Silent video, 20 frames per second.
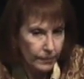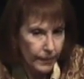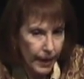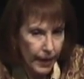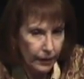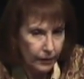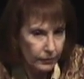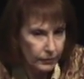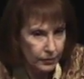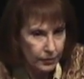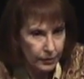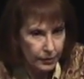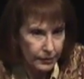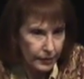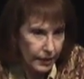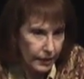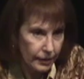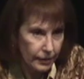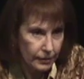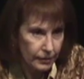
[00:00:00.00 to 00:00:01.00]
about our
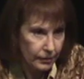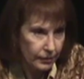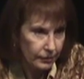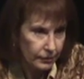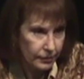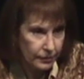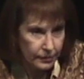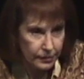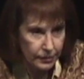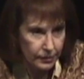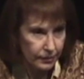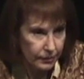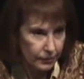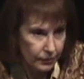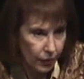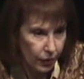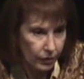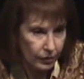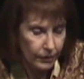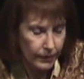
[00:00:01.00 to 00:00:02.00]
date
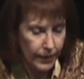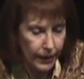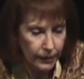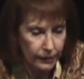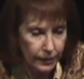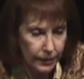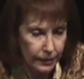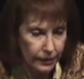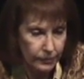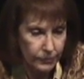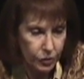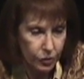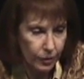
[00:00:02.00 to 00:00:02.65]
and all about him.